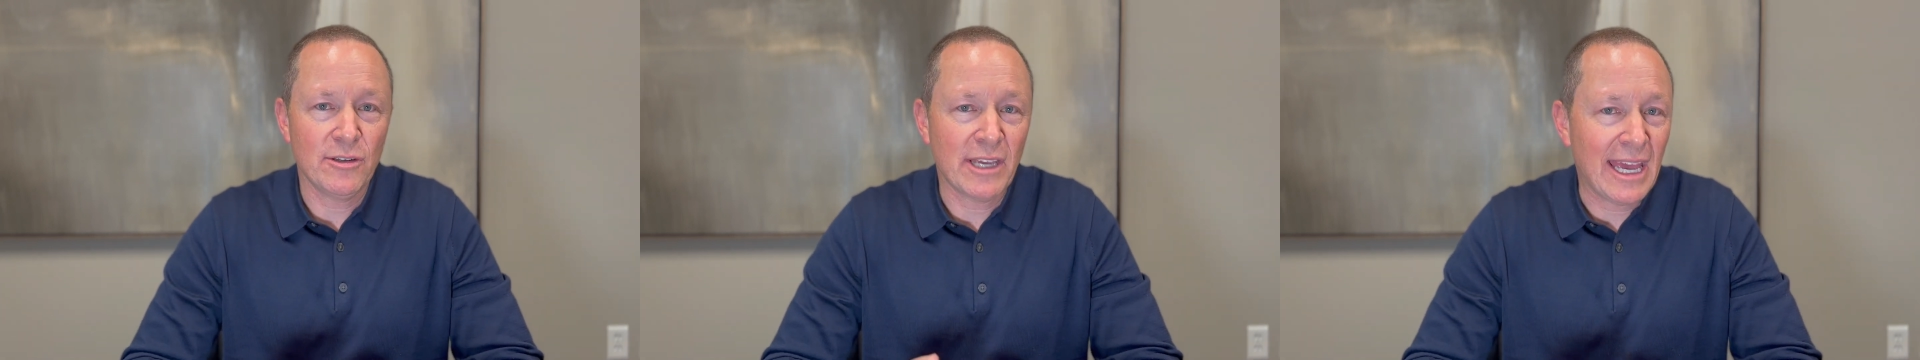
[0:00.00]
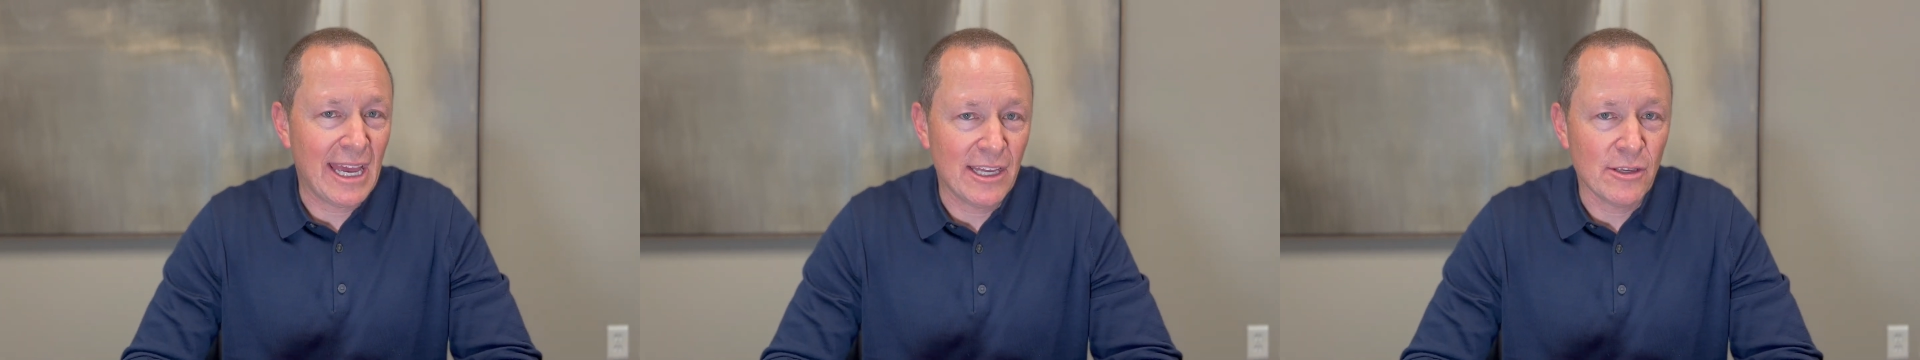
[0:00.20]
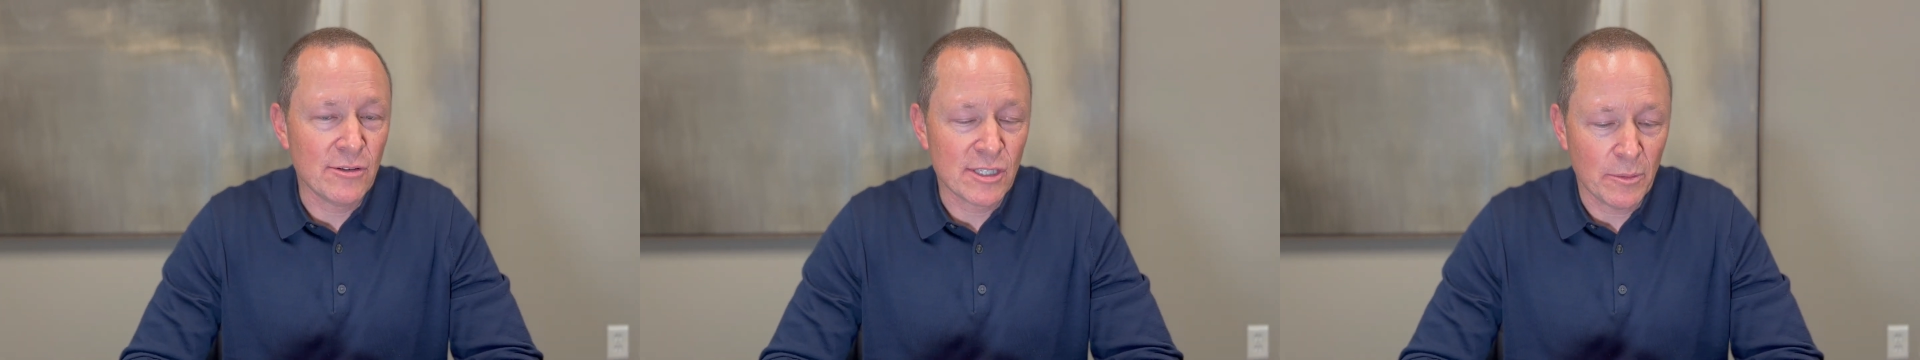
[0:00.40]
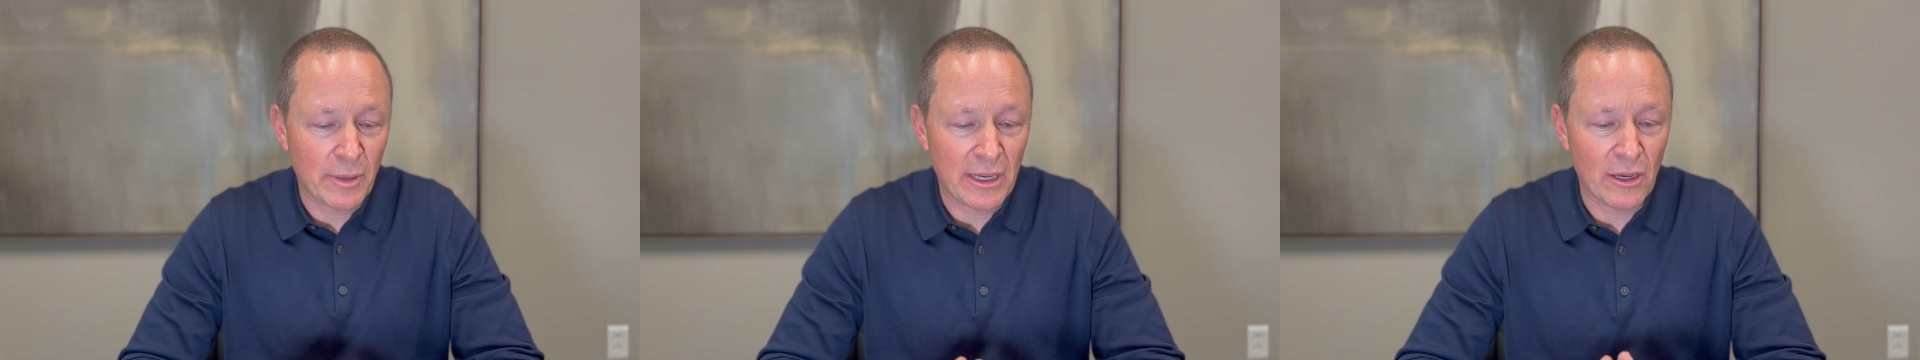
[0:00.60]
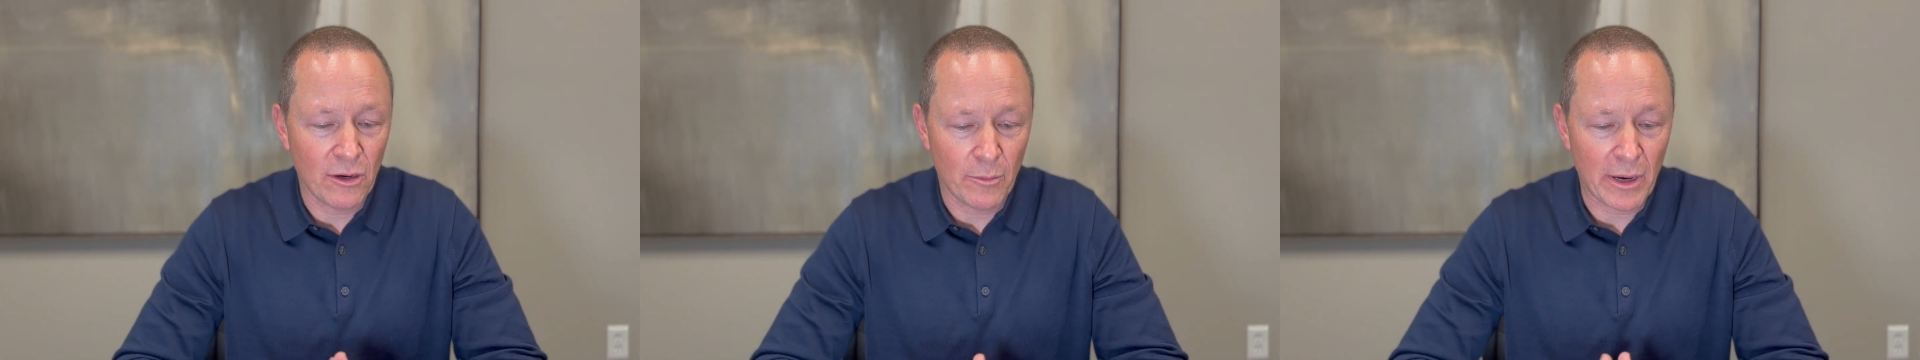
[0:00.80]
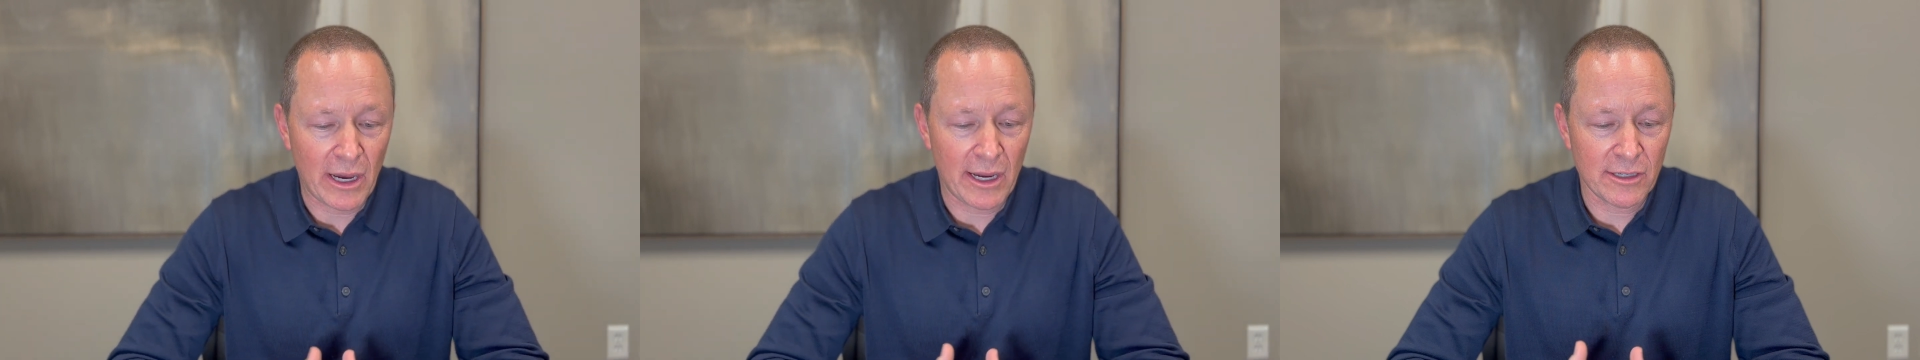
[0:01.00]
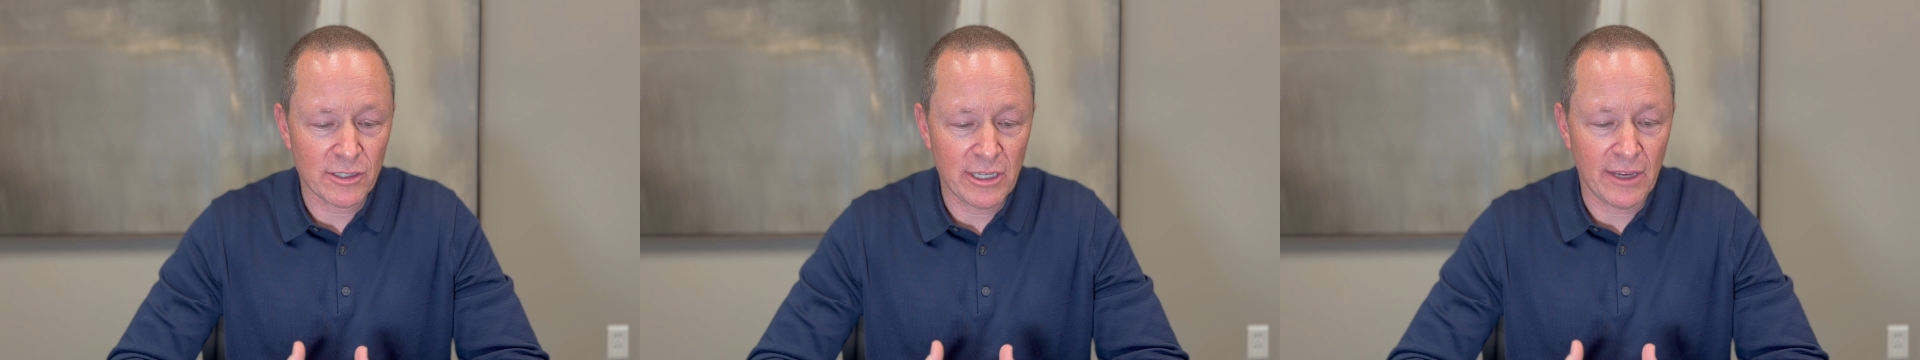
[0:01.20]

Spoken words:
You can't use a P.O. box.